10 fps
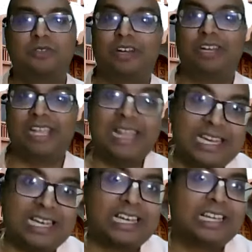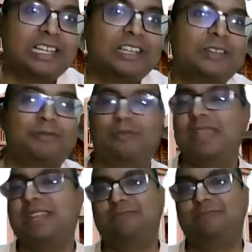Lord Indra
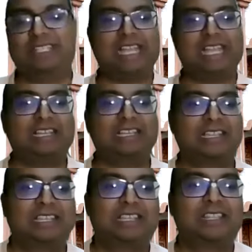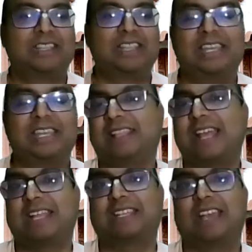made a mistake
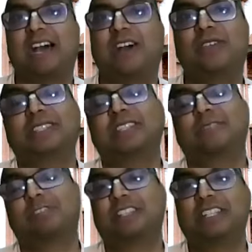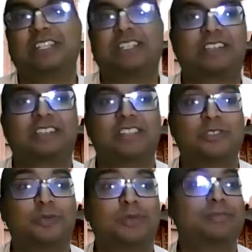thinking that how is this person the
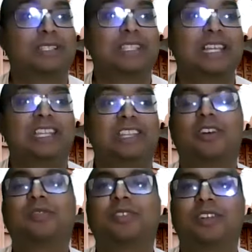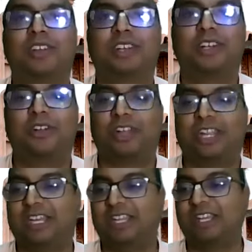Supreme Personality of
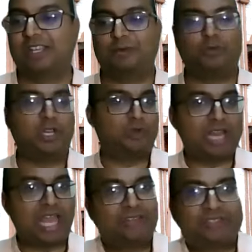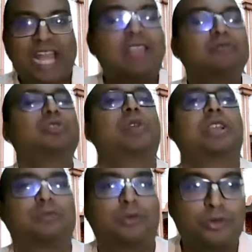Godhead? We don't have time to
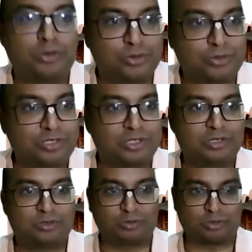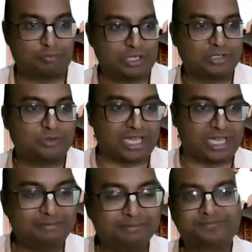explore those two topics
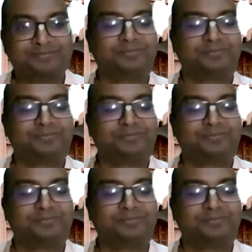today